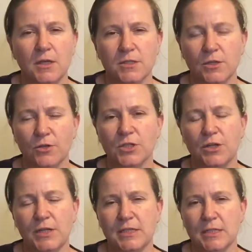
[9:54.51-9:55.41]
So not
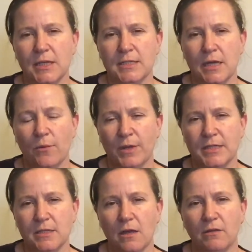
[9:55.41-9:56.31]
only did I doubt
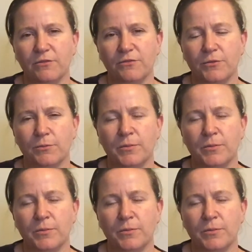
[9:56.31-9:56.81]
myself,